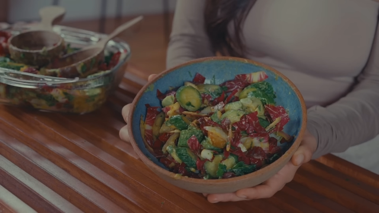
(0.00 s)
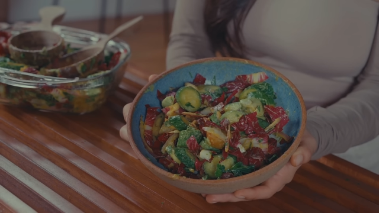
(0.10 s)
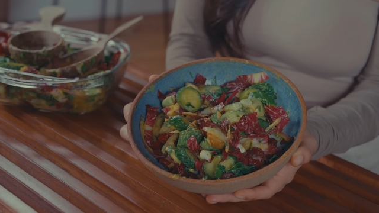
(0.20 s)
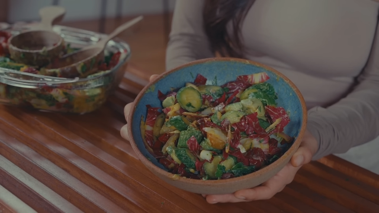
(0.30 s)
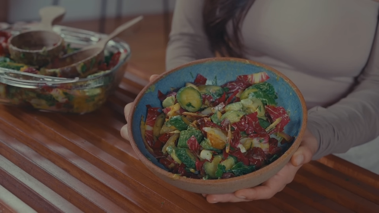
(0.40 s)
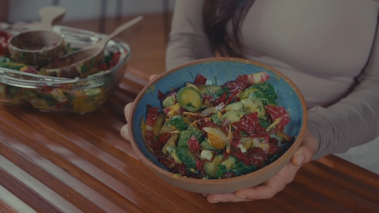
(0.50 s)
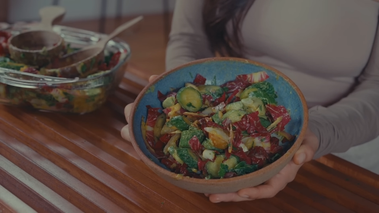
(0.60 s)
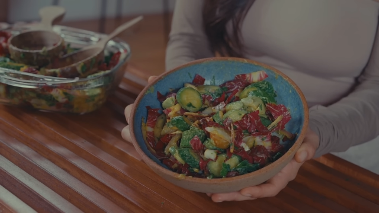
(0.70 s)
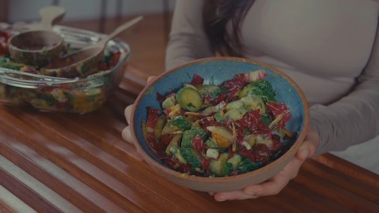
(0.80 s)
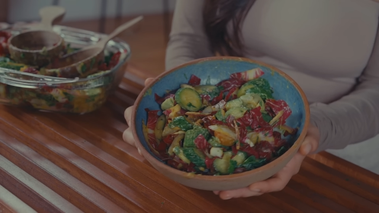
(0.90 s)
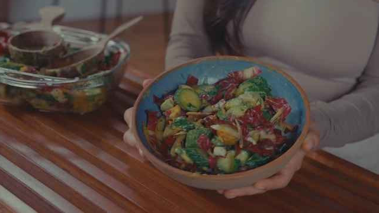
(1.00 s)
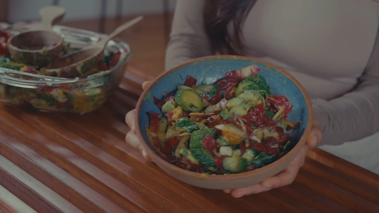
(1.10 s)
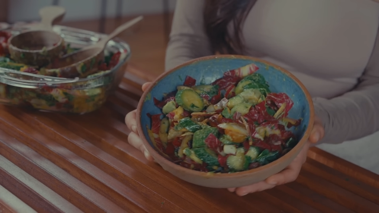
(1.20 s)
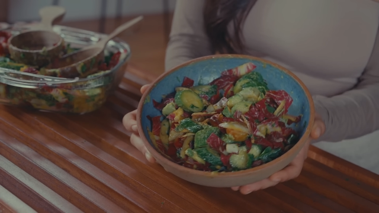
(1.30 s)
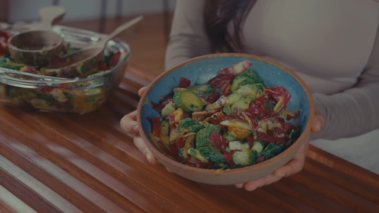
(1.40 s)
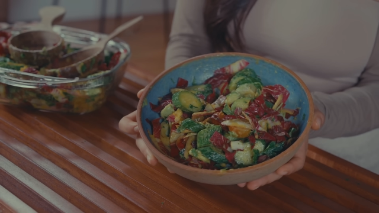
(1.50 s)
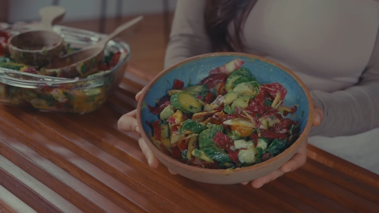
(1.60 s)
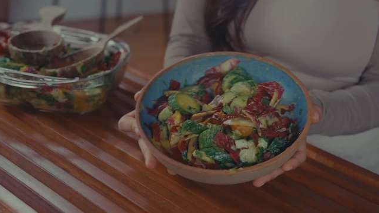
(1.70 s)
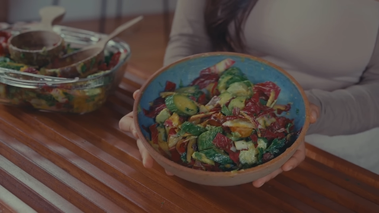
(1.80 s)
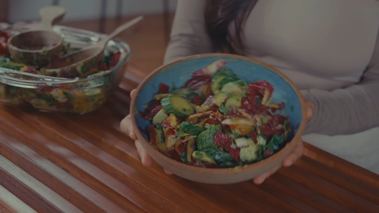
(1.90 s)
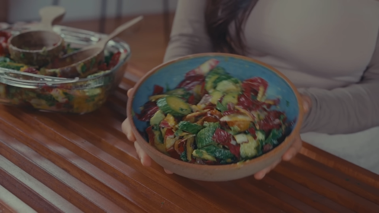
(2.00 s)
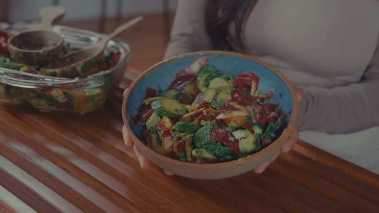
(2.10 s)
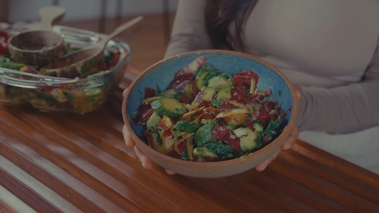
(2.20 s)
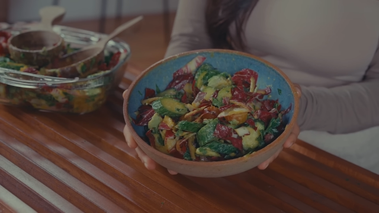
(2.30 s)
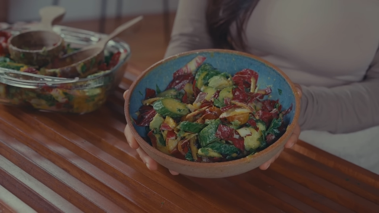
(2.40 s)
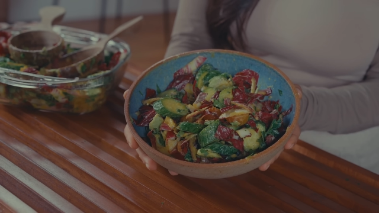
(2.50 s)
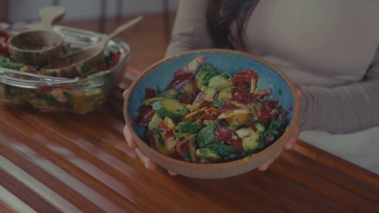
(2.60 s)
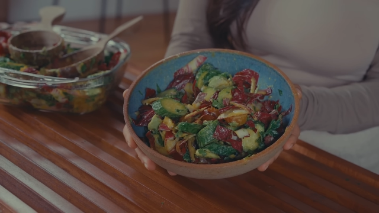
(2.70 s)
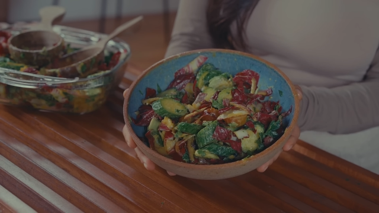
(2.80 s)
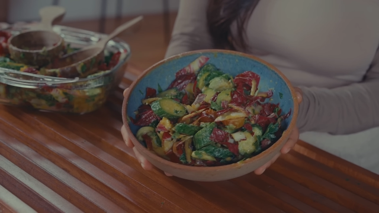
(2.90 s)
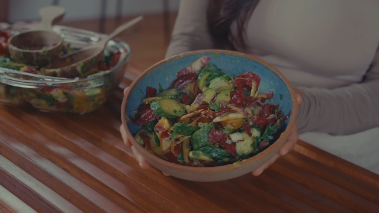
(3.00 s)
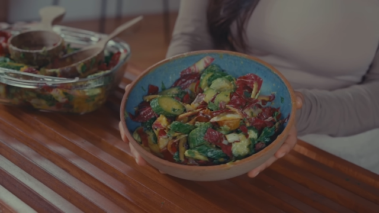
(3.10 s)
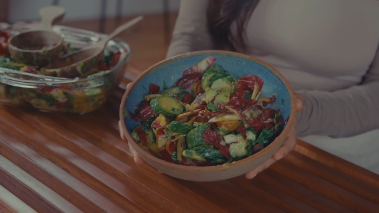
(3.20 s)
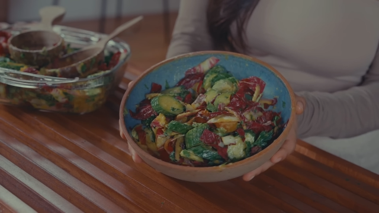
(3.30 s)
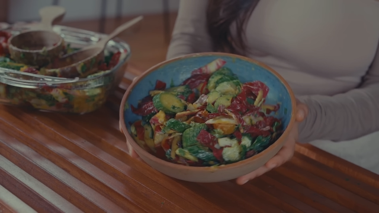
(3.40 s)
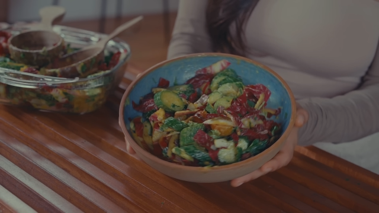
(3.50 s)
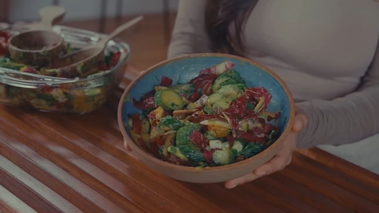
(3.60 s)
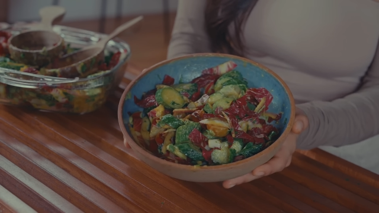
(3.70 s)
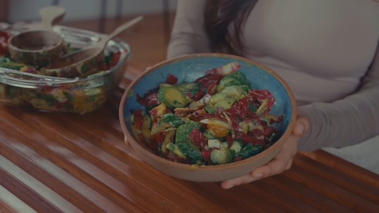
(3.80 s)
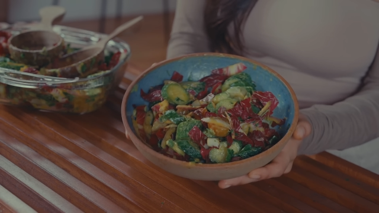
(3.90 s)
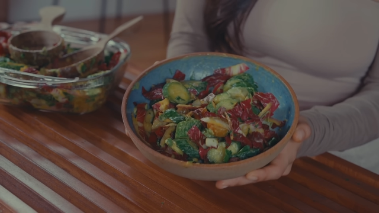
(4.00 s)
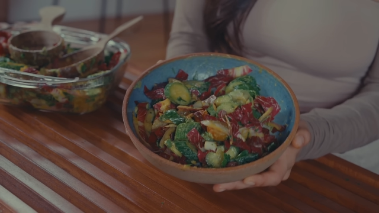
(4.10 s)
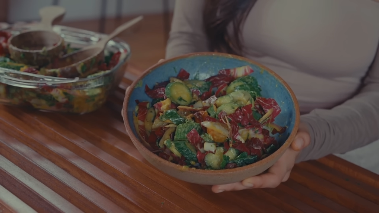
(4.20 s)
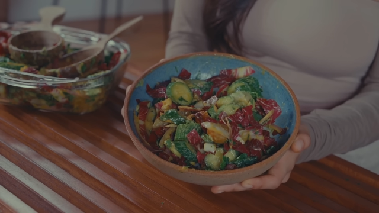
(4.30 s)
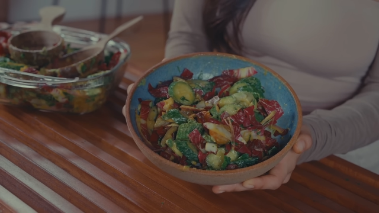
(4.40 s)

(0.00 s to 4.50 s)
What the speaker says: Nobody's mouth can be seen.